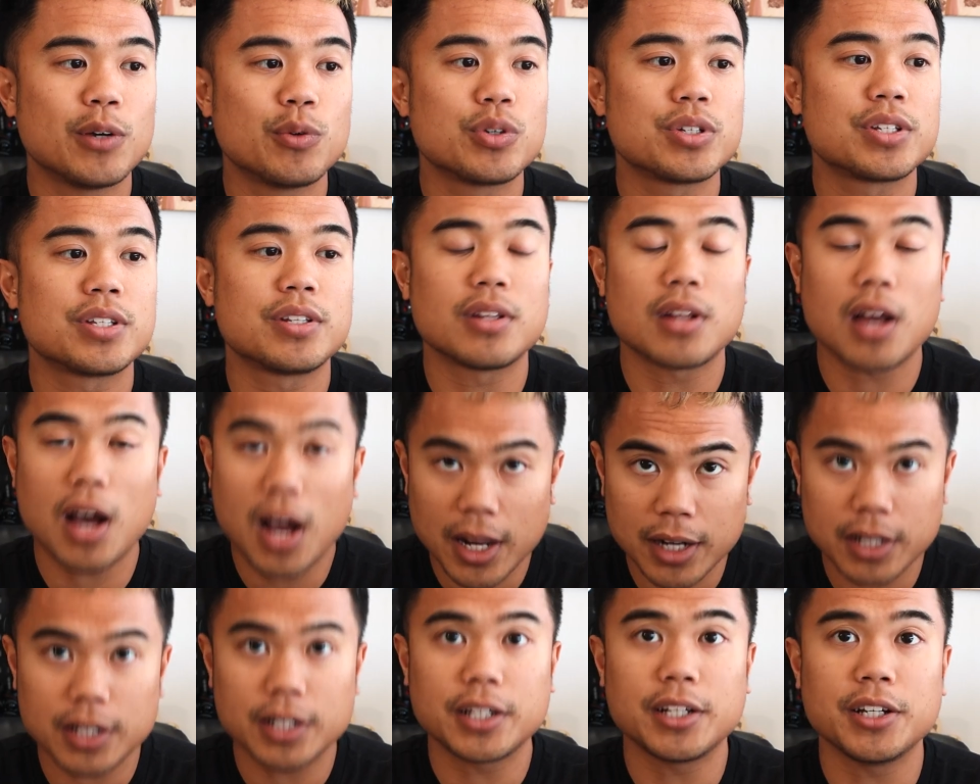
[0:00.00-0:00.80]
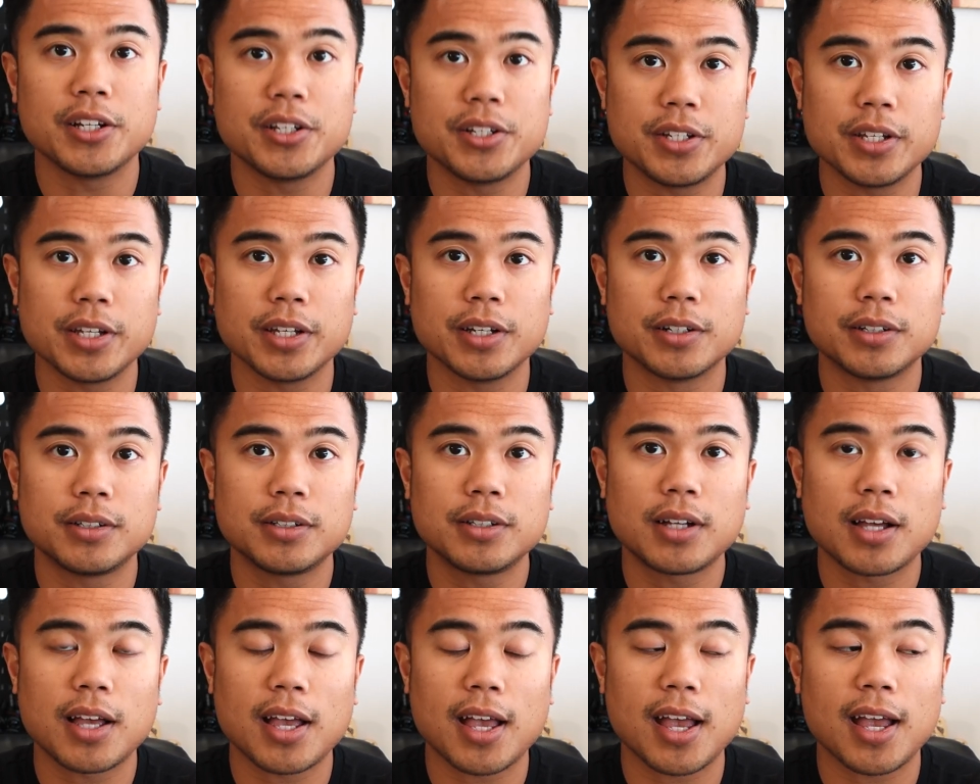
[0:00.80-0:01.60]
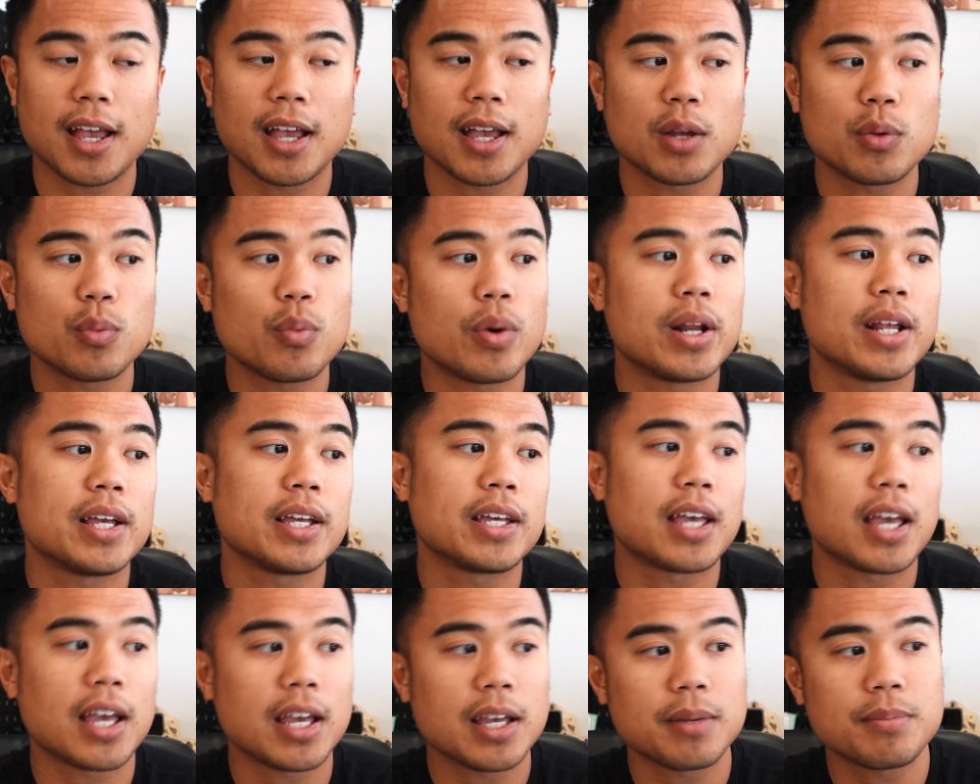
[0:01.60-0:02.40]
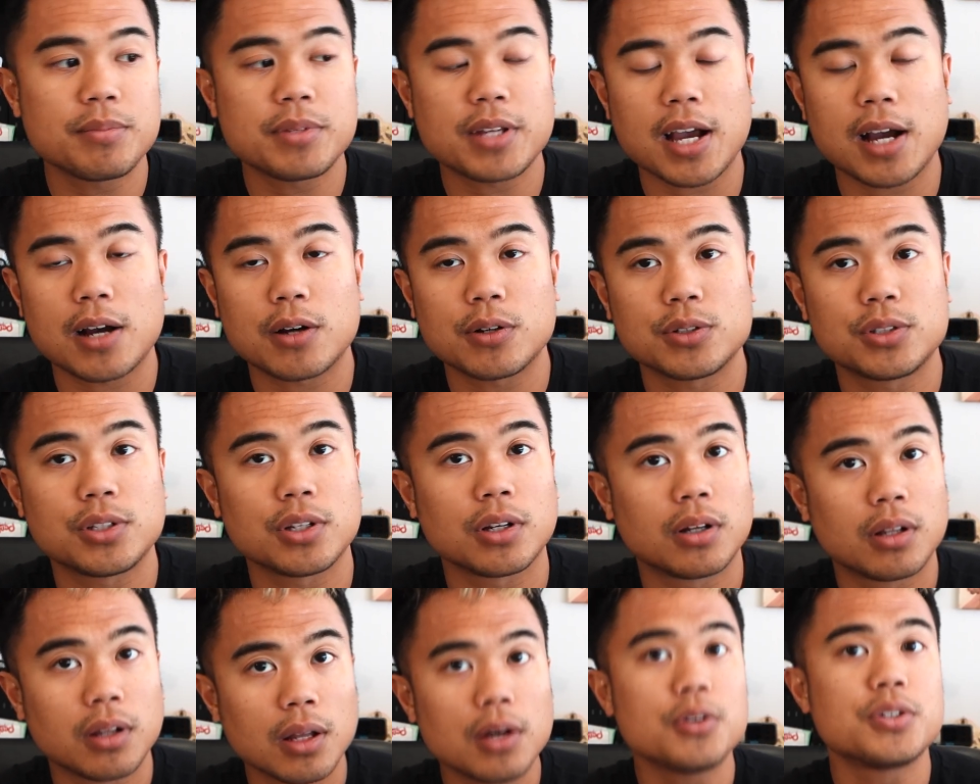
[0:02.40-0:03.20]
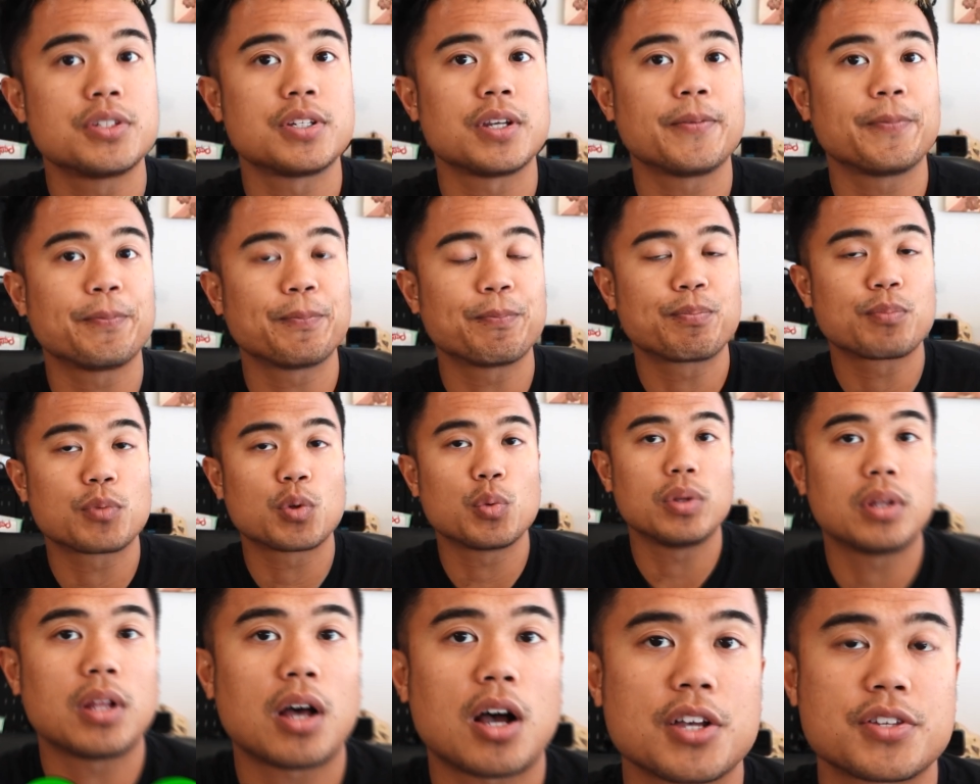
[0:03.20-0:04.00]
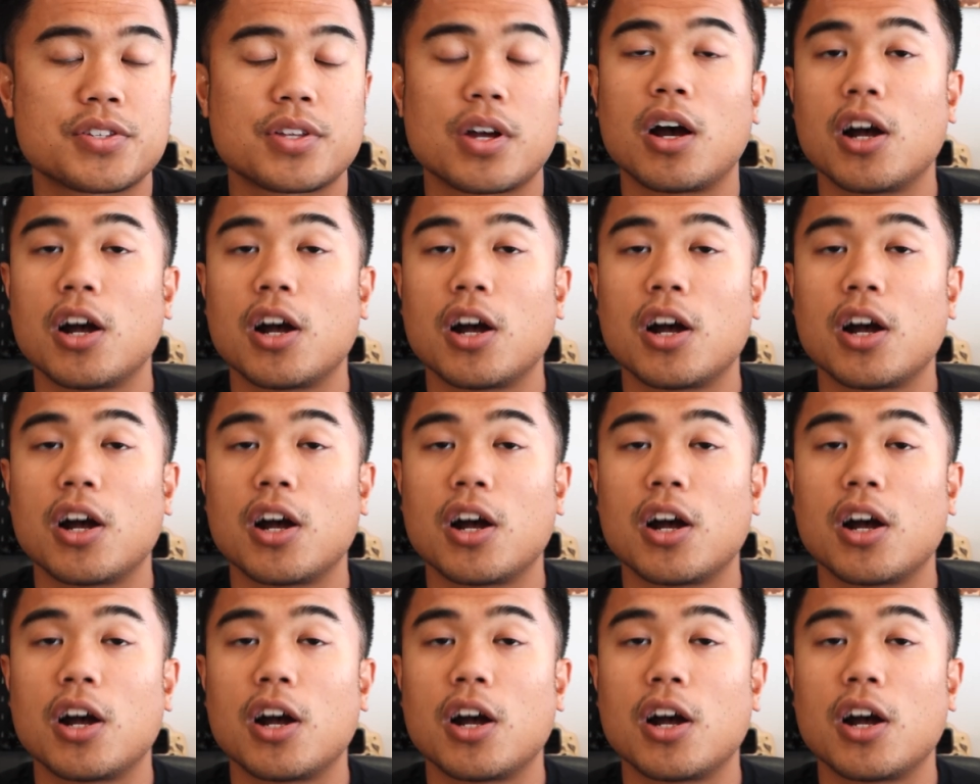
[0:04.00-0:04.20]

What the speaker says: it was not a good deal, and when it came down to closing, we lost